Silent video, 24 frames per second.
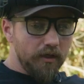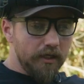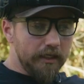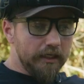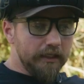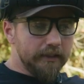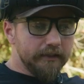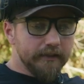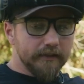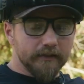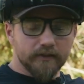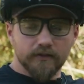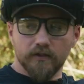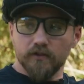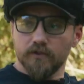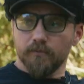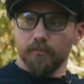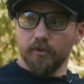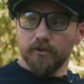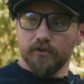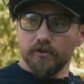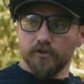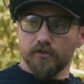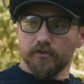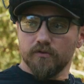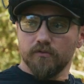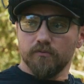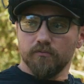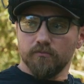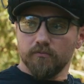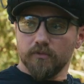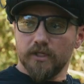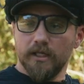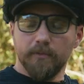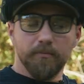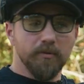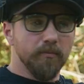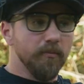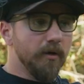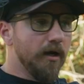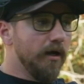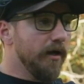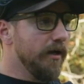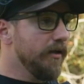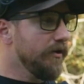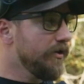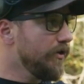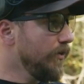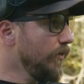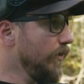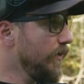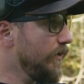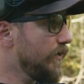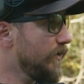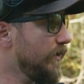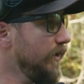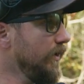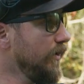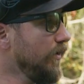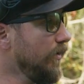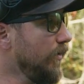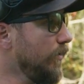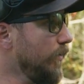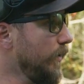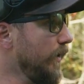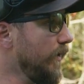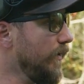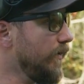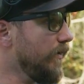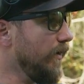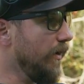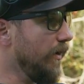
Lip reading: any distance, but just keep in mind shooting steel with